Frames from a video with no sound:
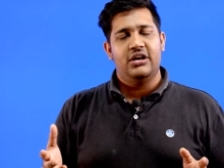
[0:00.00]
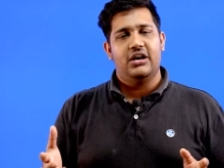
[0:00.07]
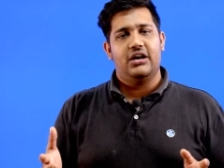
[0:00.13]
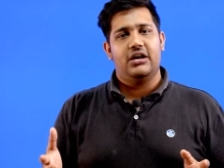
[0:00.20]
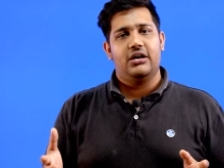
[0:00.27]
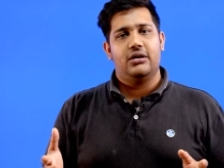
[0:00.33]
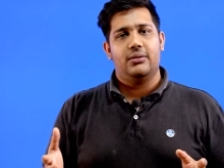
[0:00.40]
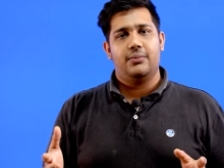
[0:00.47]

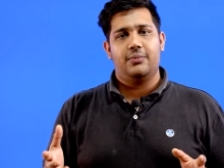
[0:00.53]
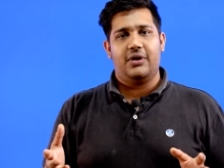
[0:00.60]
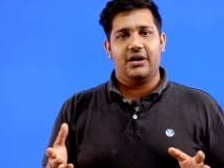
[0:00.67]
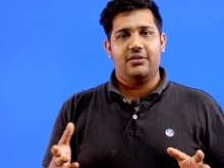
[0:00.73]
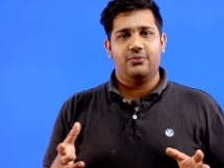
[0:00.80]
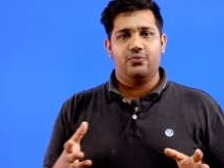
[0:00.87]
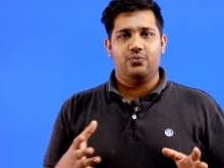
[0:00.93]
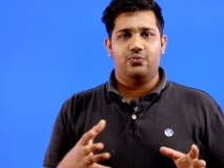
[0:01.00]
Uh, I,
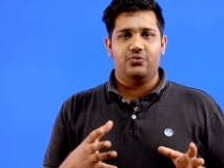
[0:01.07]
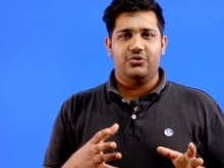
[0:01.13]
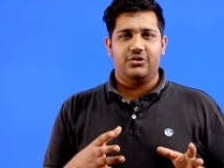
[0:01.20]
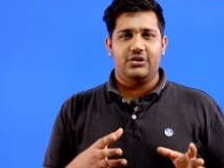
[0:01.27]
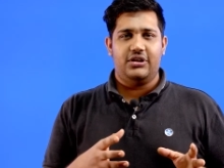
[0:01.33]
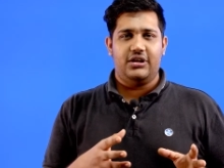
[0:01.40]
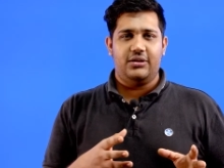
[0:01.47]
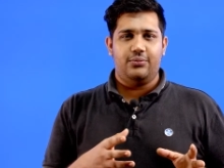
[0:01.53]

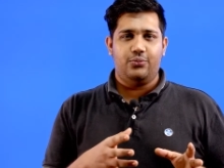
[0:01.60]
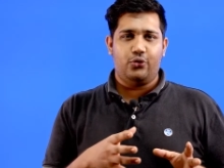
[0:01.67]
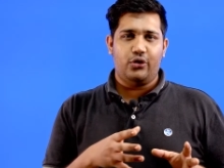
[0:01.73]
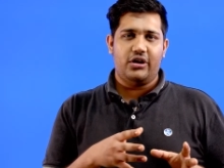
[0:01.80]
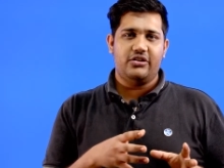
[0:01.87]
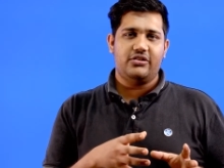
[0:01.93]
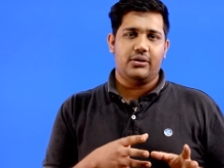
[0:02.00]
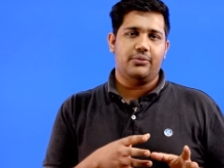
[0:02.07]
the board
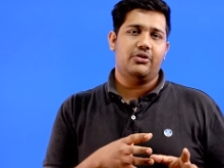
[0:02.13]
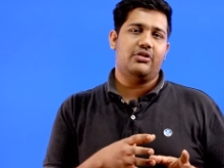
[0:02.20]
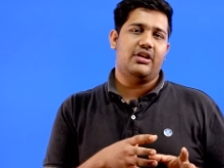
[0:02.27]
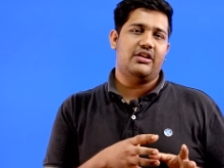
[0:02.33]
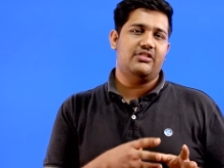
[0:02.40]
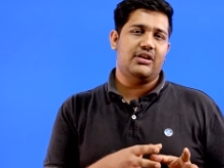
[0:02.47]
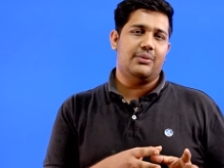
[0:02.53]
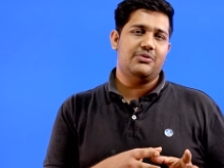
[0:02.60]
exam, the
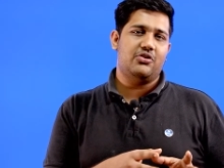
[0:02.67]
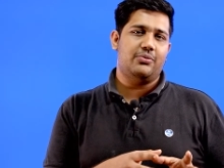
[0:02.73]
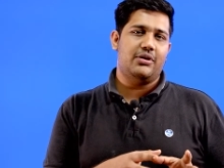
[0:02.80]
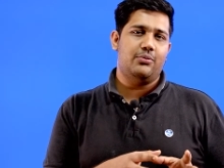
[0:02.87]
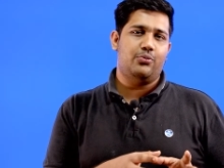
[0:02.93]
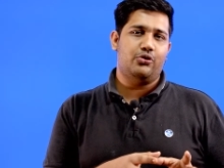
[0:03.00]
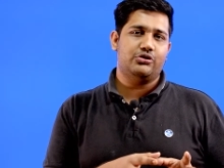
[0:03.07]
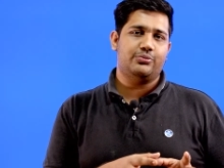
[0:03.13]
exams have
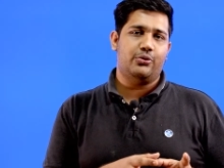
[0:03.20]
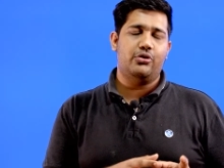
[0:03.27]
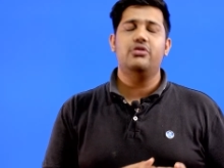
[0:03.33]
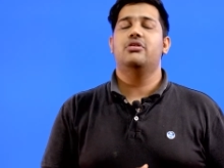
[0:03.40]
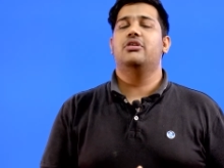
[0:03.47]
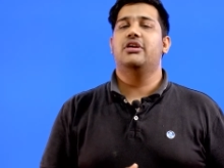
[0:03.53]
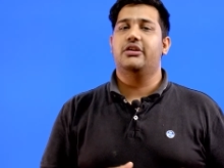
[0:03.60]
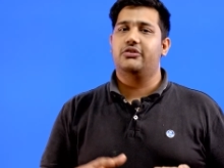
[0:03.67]
been
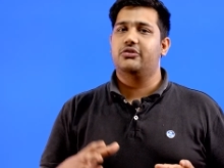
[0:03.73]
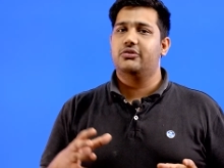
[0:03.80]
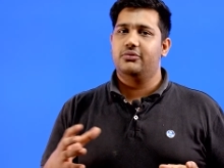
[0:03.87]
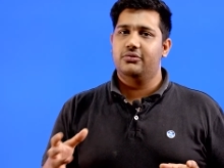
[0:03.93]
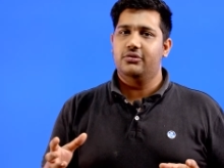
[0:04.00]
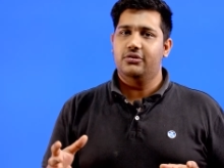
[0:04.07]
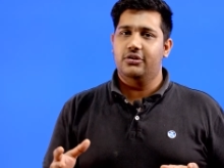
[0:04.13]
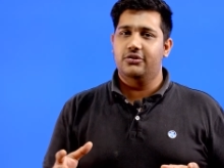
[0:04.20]
postponed. Yes,
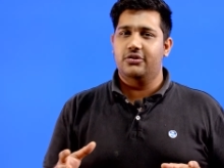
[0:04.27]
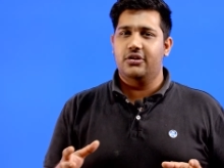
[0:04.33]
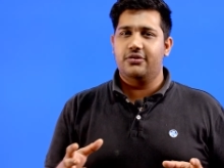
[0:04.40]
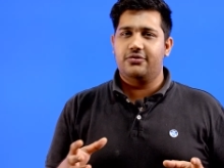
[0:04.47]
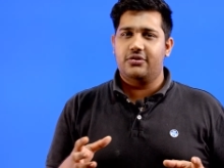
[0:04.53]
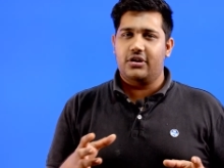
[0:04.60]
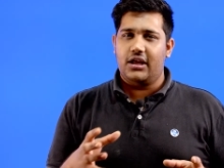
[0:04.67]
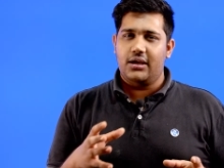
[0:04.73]
there's
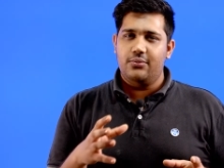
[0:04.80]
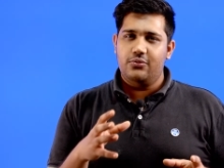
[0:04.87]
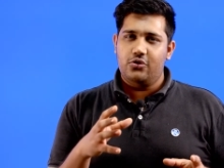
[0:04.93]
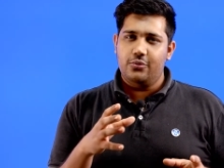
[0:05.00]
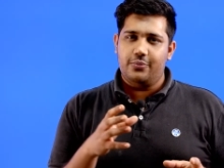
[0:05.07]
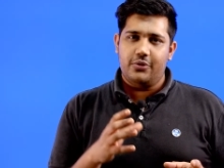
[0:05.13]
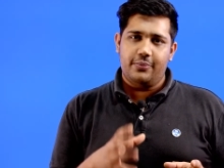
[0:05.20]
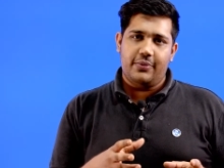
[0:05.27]
enough time
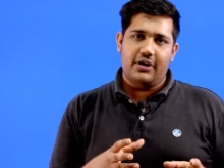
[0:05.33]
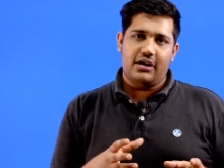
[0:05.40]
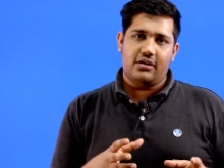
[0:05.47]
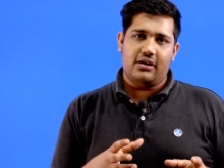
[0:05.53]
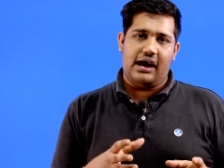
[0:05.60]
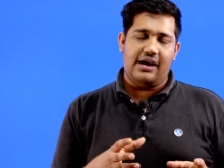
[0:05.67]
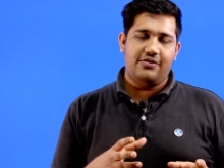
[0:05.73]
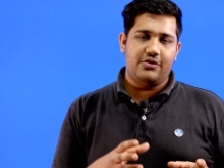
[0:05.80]
to
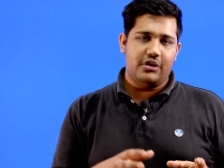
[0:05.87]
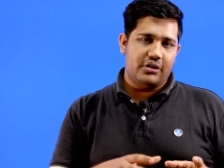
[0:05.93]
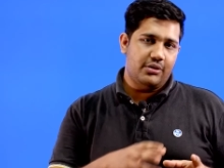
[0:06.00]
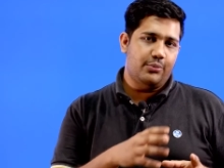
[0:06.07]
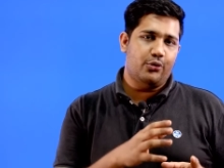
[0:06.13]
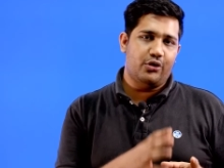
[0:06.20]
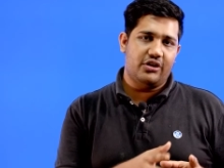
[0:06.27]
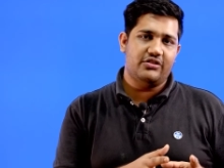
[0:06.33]
prepare after the
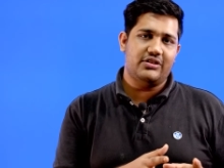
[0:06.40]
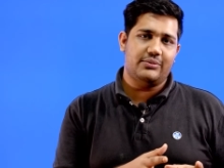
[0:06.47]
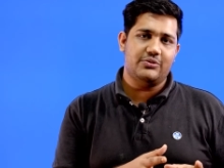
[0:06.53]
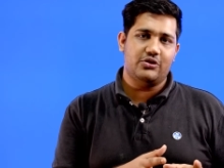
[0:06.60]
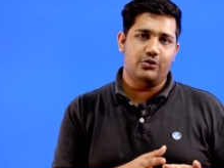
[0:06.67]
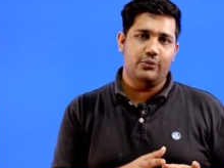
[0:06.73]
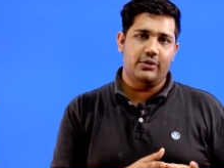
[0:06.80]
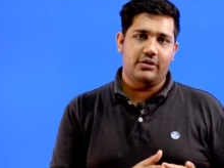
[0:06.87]
board exams
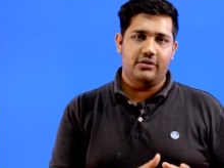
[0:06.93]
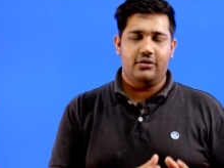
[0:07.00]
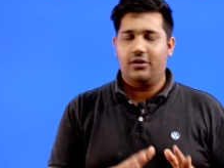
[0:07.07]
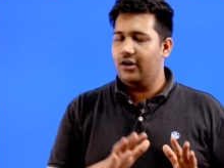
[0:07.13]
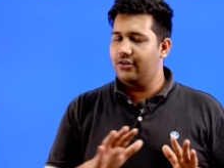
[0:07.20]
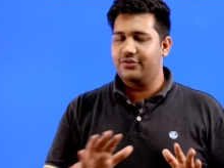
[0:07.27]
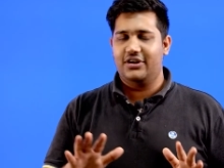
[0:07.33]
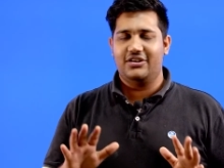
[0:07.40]
are over
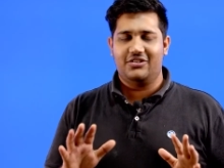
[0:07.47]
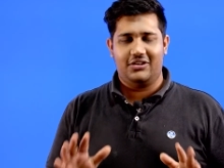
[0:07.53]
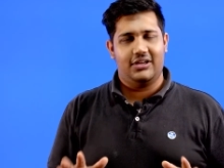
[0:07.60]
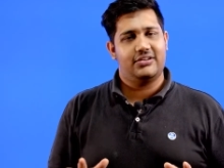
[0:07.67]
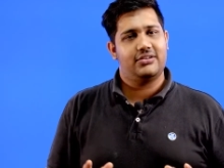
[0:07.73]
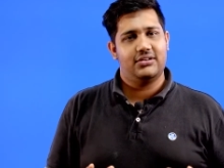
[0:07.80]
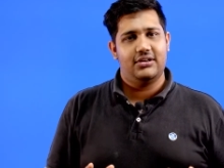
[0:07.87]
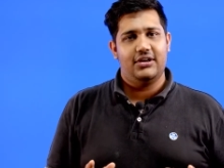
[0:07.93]
all of that
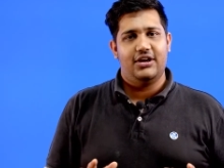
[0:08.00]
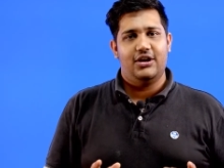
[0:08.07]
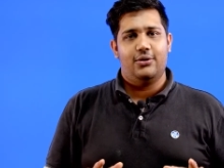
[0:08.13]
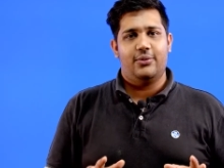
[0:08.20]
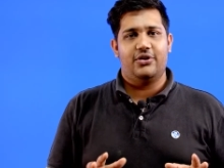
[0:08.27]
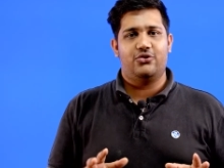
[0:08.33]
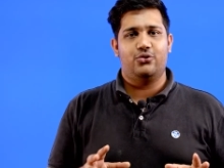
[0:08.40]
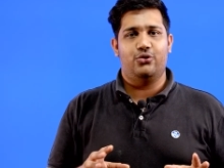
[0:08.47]
yes
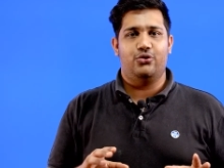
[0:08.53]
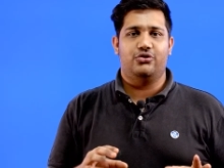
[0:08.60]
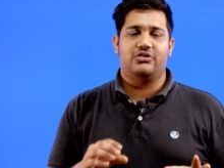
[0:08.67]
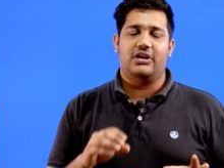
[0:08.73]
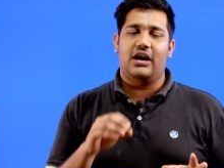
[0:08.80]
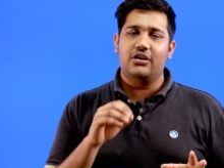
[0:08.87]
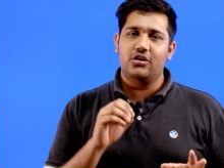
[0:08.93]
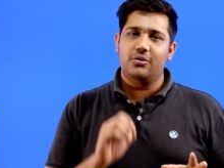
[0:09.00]
but should you
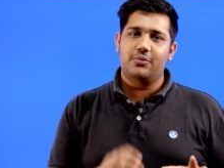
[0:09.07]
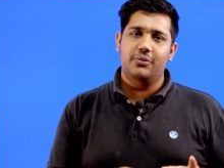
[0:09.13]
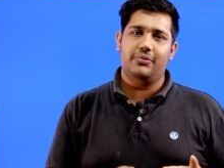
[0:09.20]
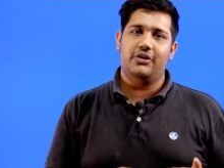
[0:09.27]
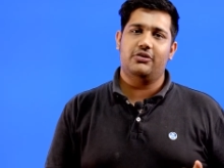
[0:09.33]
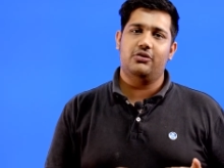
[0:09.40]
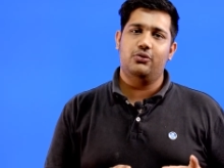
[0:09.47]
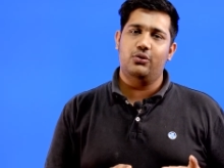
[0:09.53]
start your
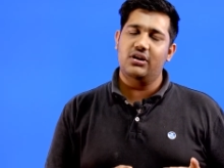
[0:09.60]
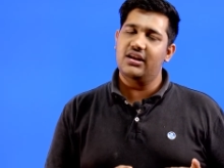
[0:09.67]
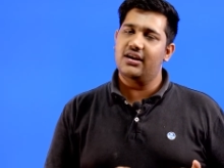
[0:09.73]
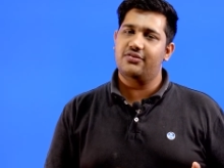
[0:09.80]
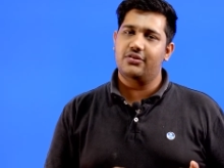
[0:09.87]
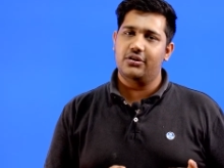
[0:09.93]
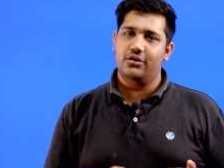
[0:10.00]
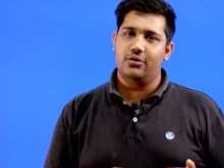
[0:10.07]
preparation only
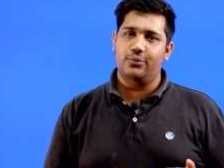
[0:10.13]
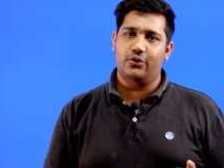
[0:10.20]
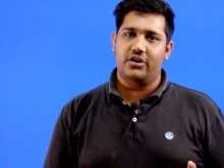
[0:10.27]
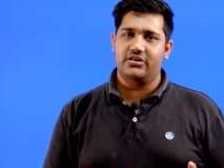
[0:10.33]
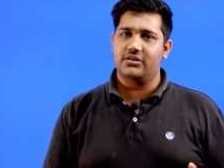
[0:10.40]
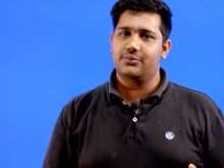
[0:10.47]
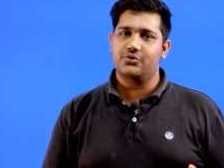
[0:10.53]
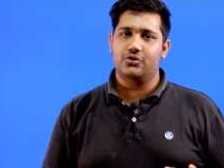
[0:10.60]
after your board
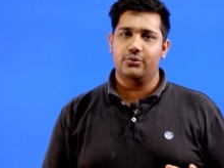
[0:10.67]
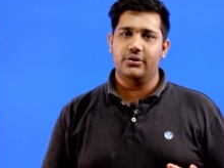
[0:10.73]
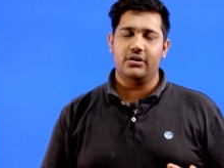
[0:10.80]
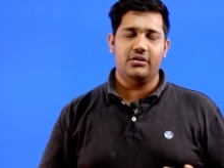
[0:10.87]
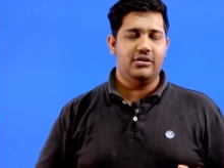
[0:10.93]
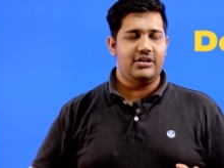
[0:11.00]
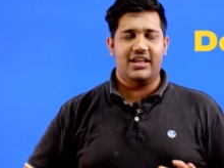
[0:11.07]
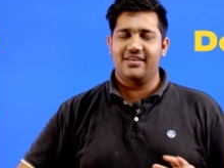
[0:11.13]
exams are over
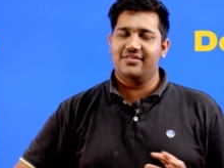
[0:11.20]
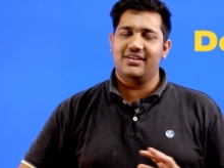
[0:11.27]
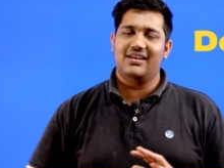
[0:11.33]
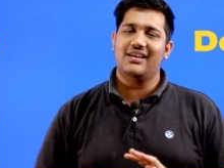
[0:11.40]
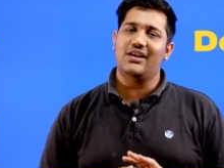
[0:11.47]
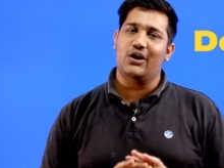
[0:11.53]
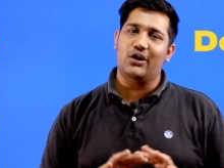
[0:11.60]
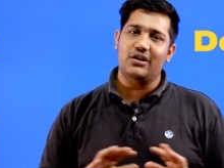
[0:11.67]

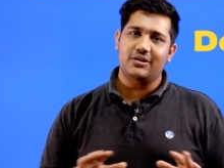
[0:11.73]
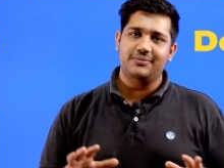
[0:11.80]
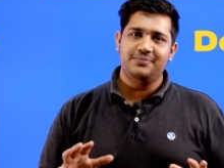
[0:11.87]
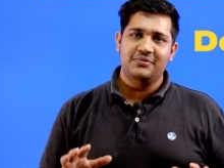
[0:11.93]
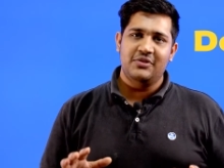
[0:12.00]
definitely not